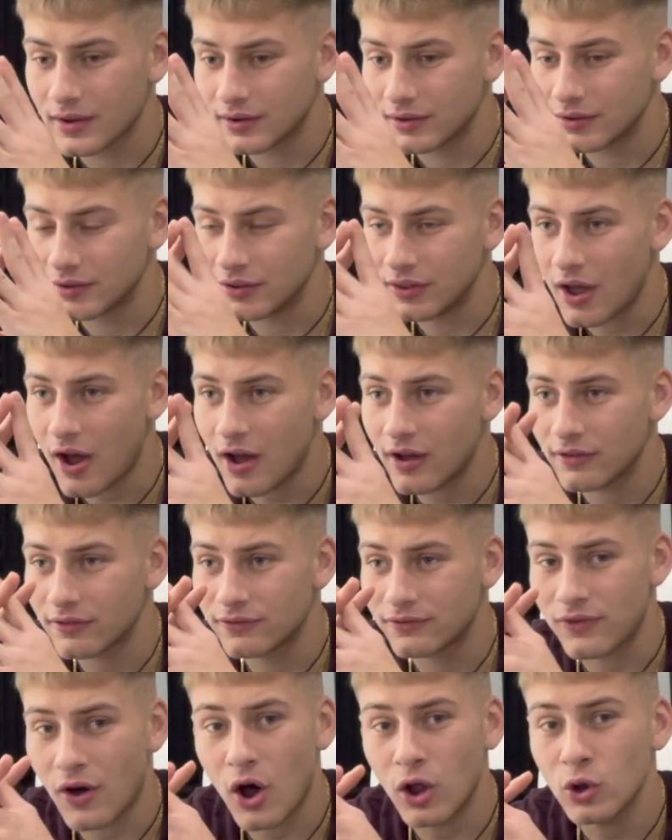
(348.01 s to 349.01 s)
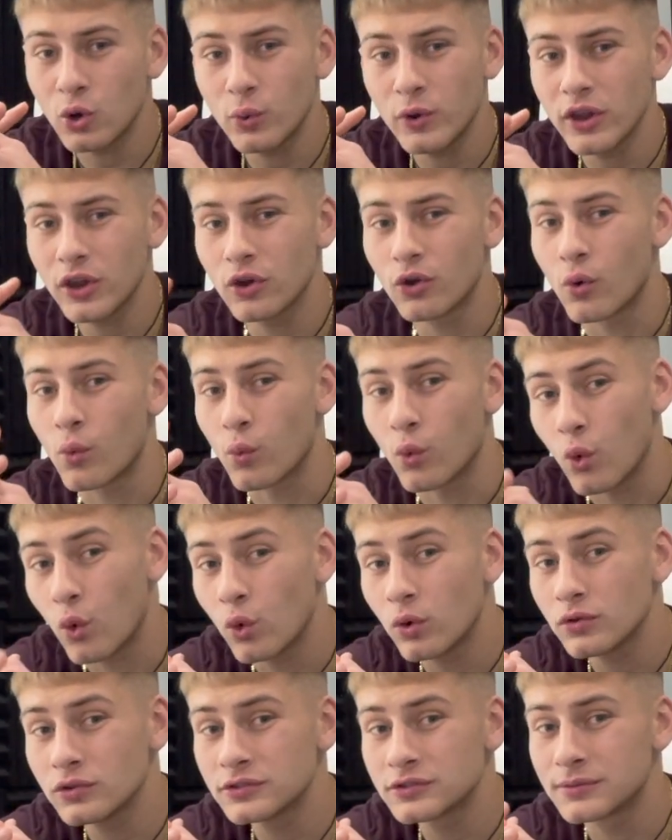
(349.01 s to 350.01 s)
not following your
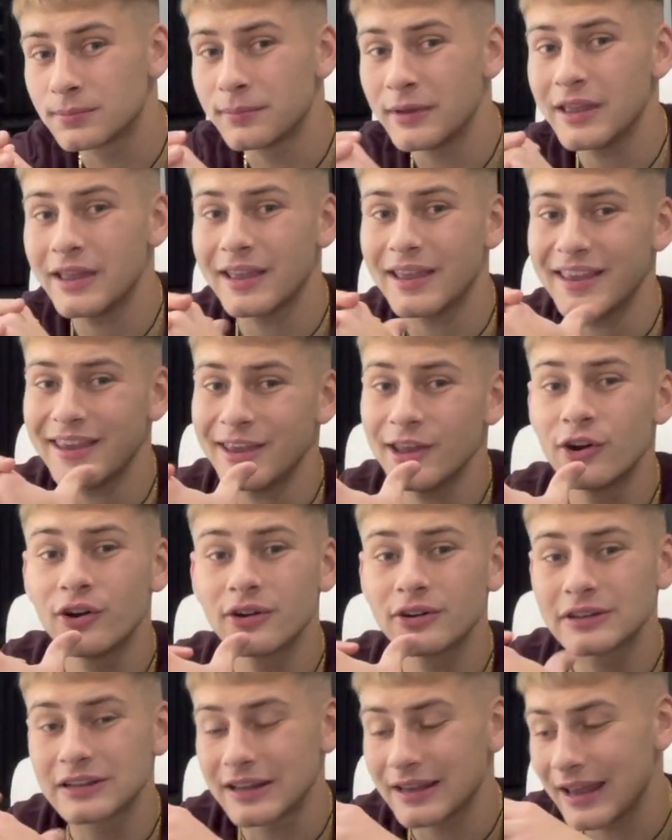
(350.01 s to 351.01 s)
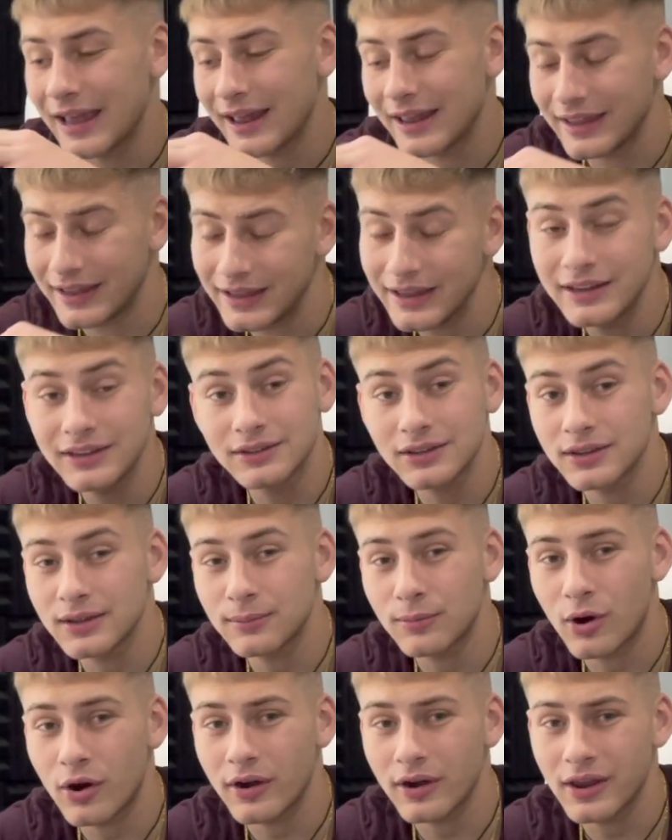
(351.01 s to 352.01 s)
rules, being eager to get into the
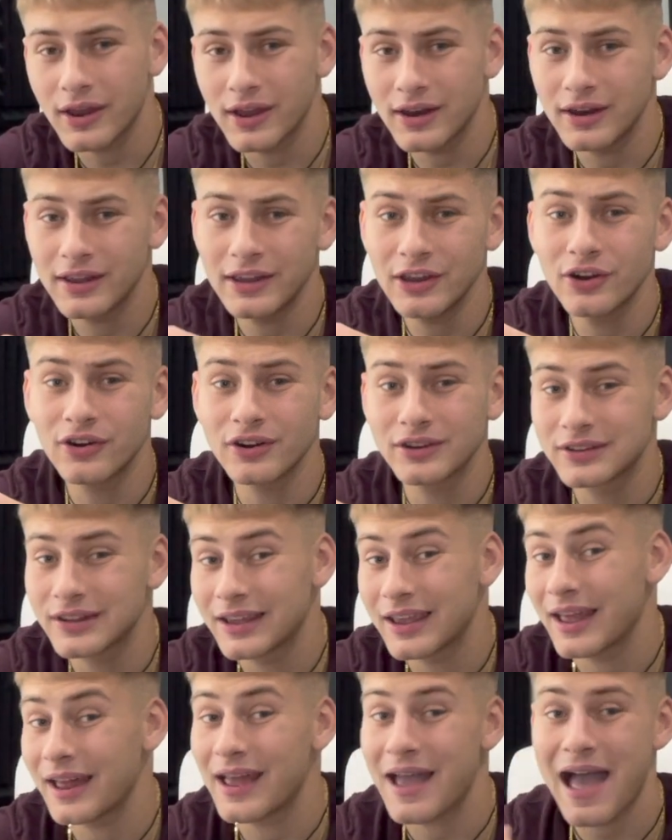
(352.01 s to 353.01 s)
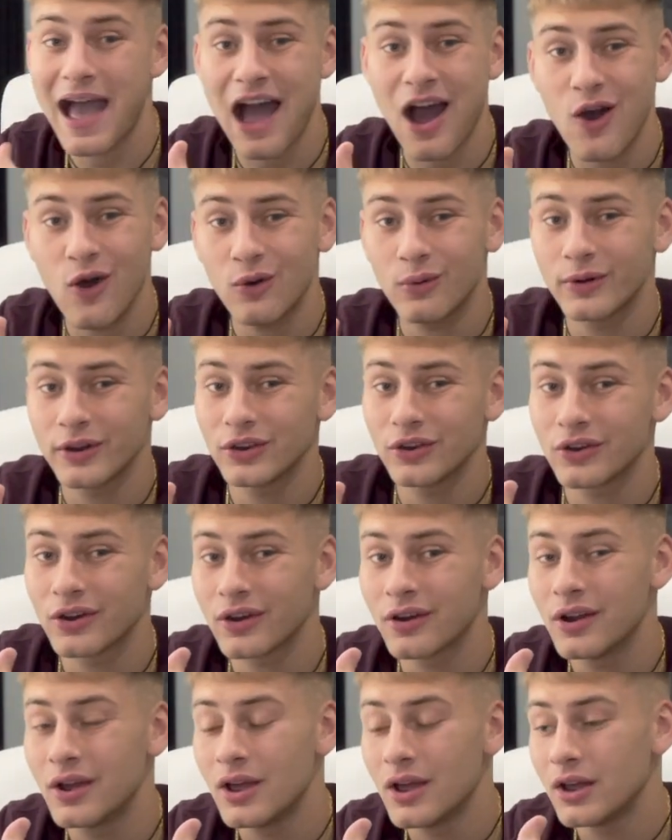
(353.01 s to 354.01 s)
market, eager to get out when
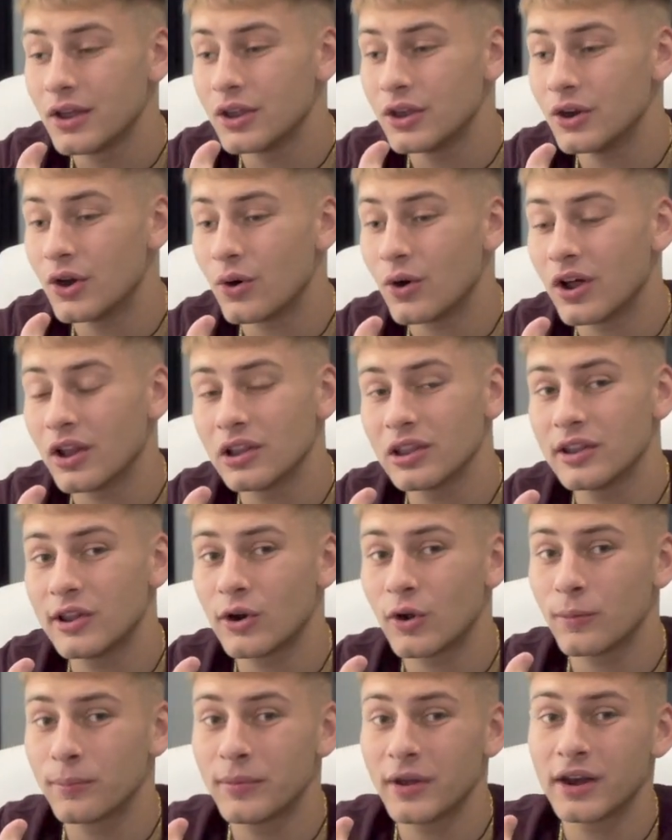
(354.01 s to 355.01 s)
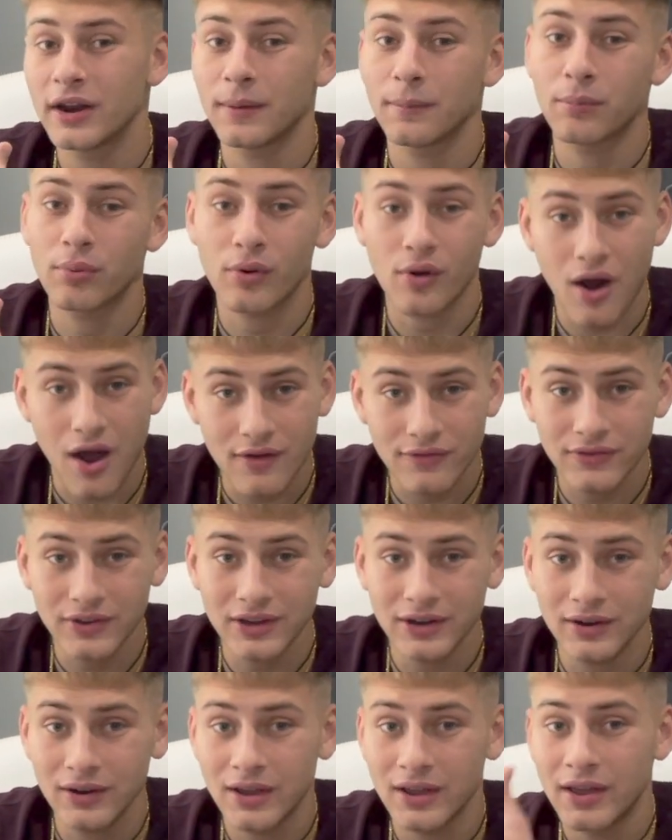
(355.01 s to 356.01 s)
you're, a little bit in
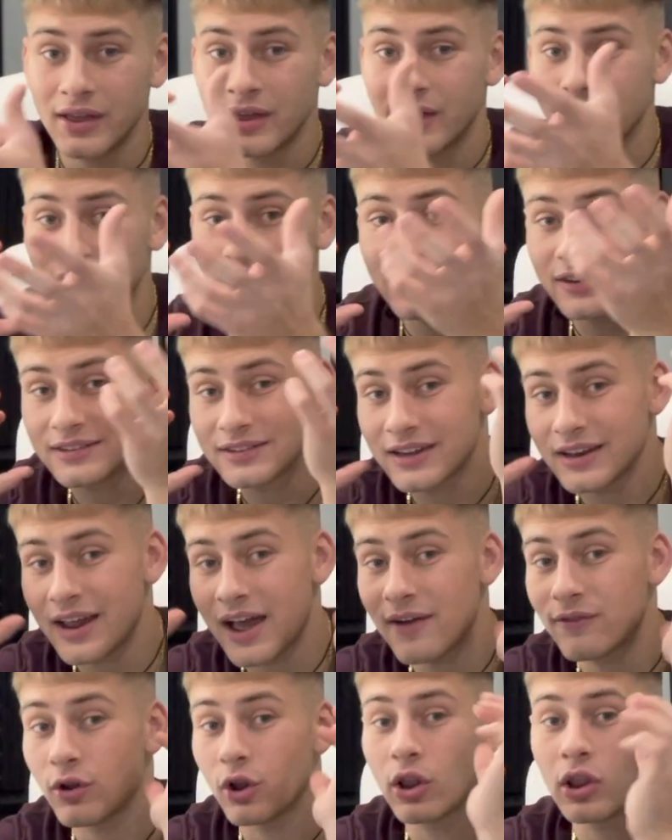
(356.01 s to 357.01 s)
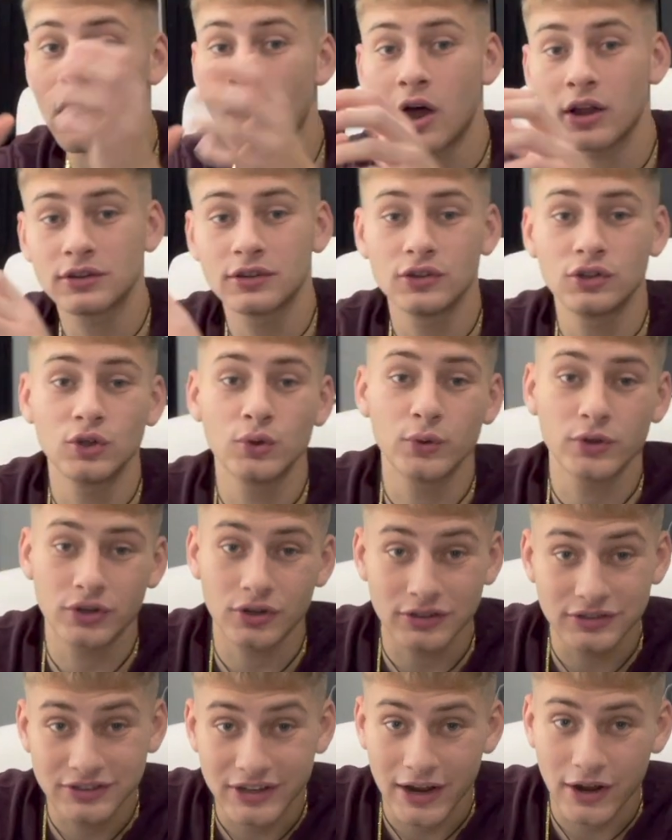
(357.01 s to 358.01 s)
profit, this can have a lot to do with
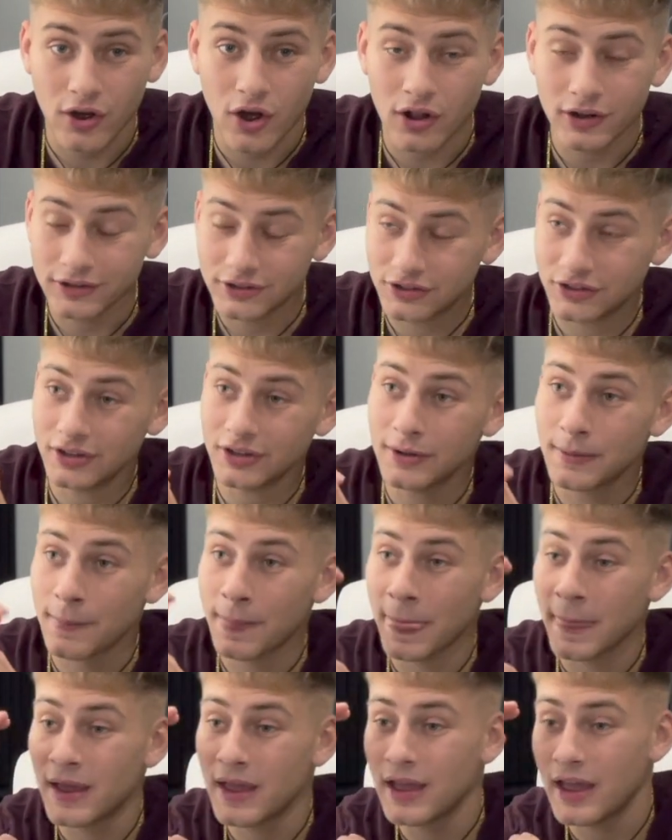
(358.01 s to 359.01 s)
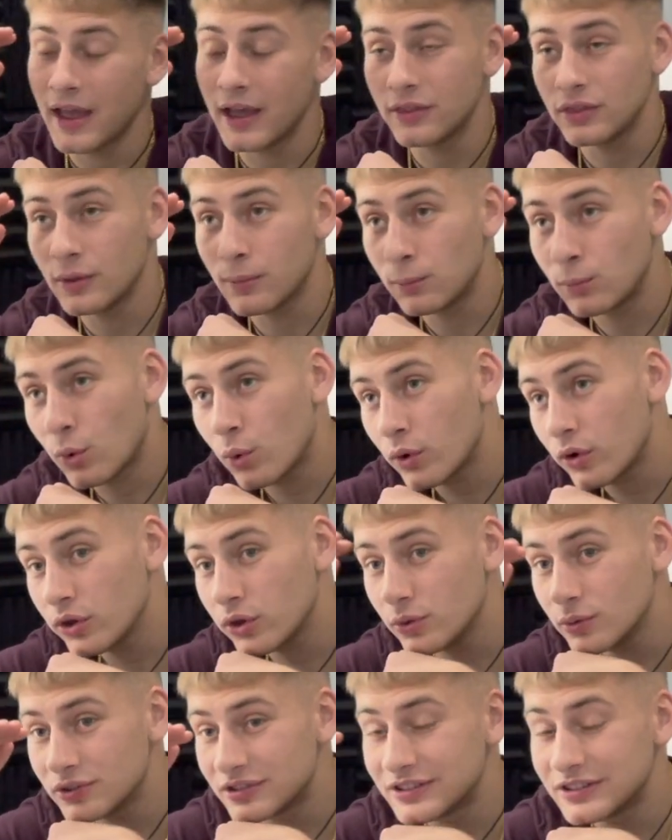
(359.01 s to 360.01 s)
your psychology. And the more
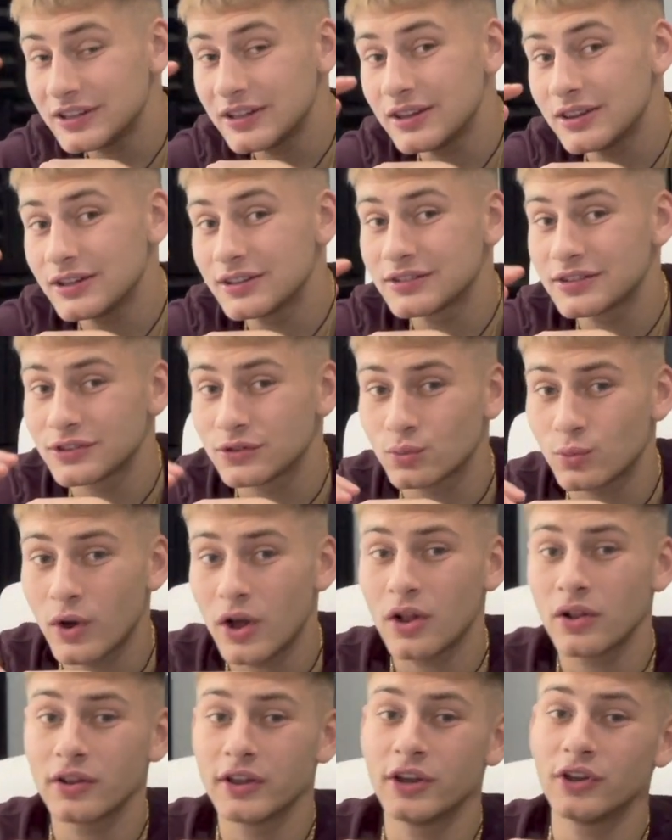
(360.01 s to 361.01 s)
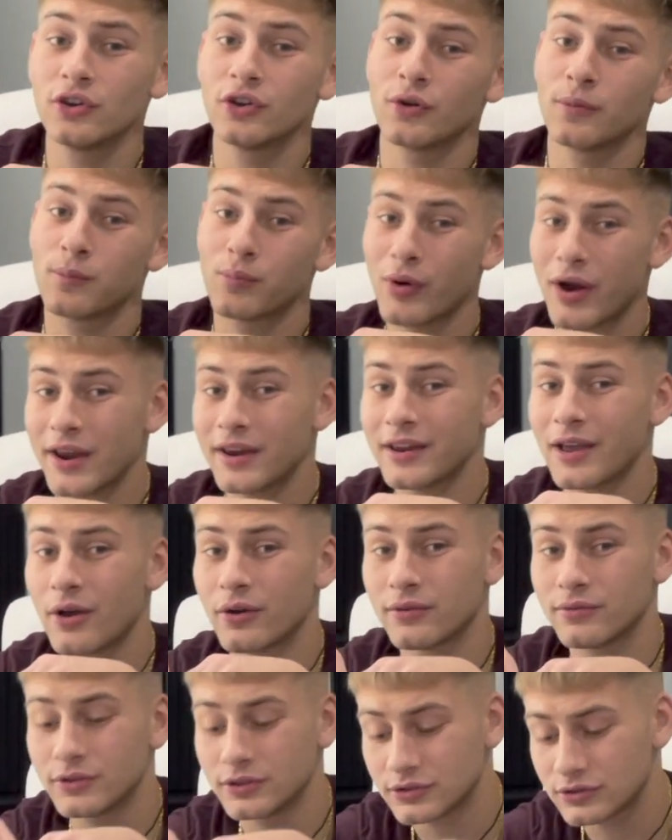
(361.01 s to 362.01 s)
you see this as well in your
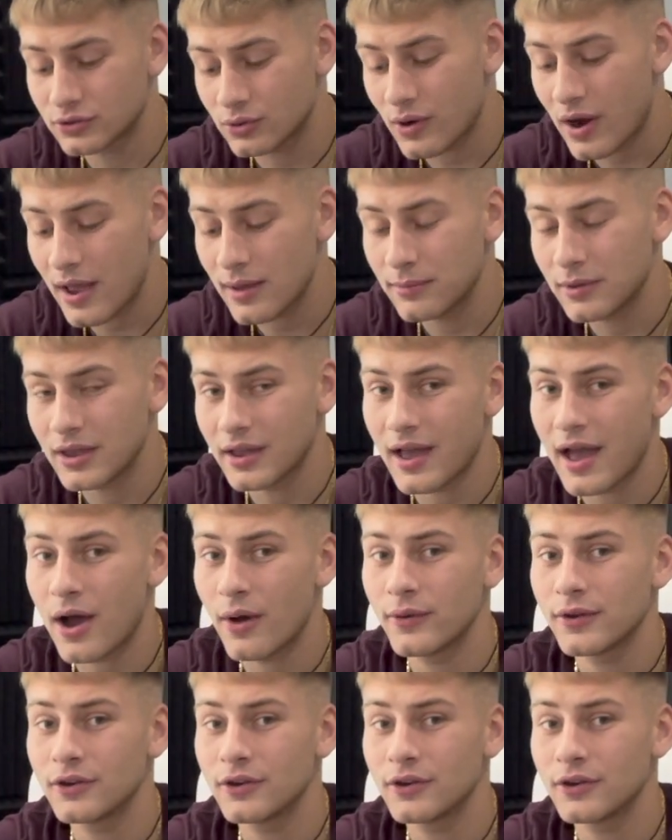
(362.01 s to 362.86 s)
breakdown of describing how your